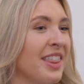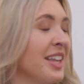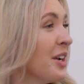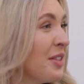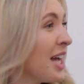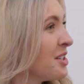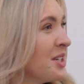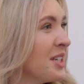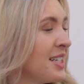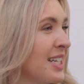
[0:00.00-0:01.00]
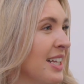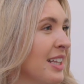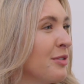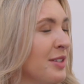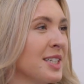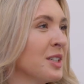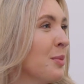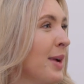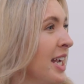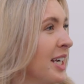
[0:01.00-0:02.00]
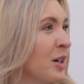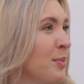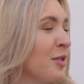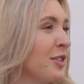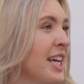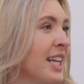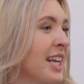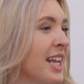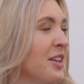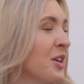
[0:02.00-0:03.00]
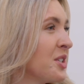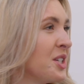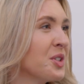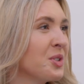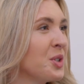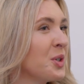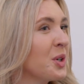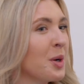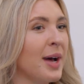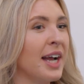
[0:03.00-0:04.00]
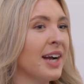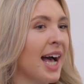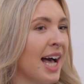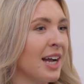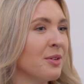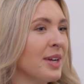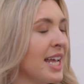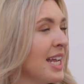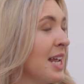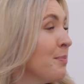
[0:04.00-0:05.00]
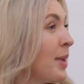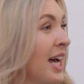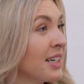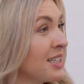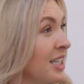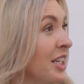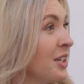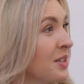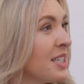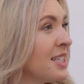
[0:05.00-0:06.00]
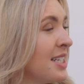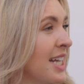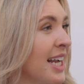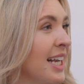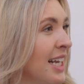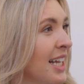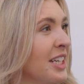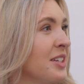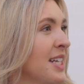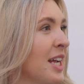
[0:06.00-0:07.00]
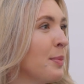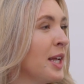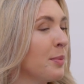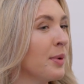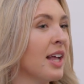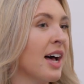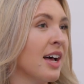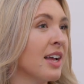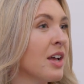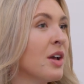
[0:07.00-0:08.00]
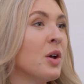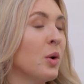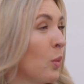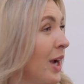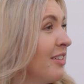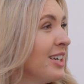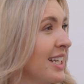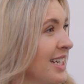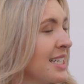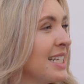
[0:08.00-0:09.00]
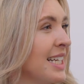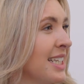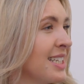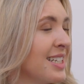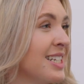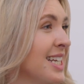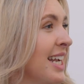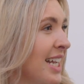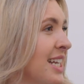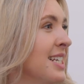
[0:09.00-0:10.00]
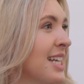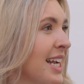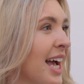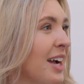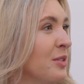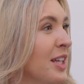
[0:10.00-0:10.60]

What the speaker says: that's just in the physical makeup of it, not to talk about how it impacts the users daily. Like you say, people are wearing these things day in, day out.